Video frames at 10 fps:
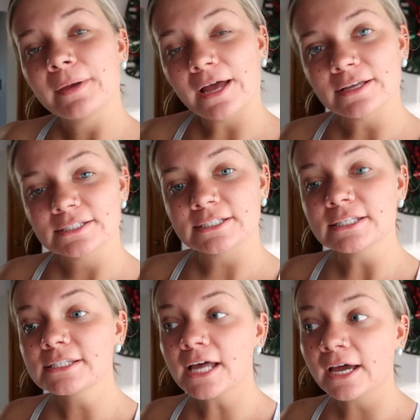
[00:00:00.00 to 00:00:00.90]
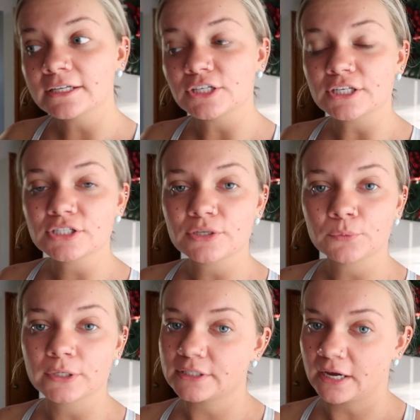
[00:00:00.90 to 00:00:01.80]
But yeah, since I just
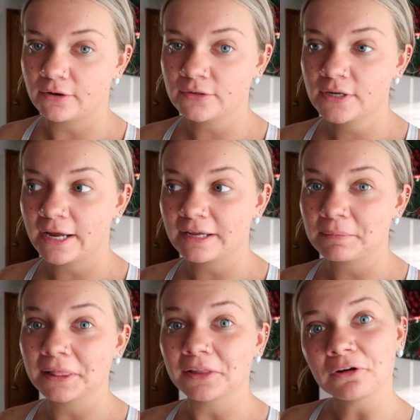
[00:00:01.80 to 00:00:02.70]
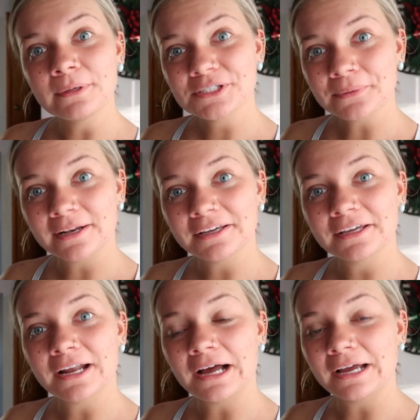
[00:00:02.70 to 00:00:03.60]
worked out, I am a little bit sweaty
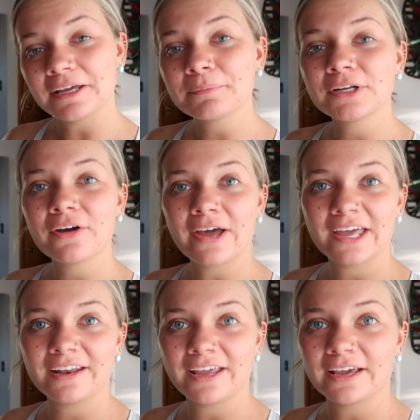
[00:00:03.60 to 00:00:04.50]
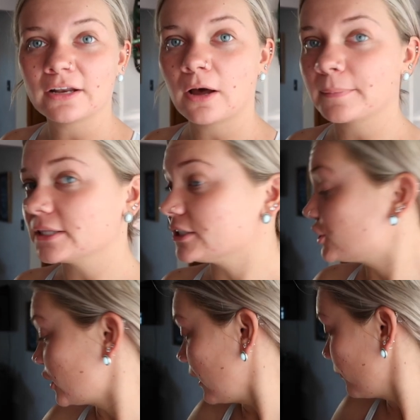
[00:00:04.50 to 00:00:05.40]
and I am going to go ahead and hop in the
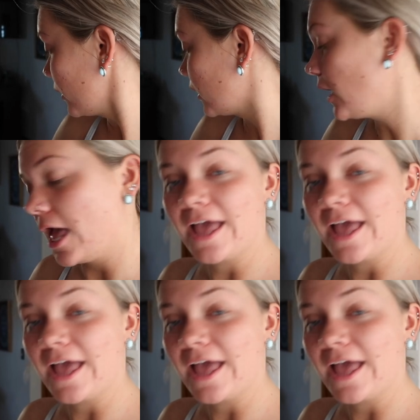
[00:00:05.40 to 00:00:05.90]
shower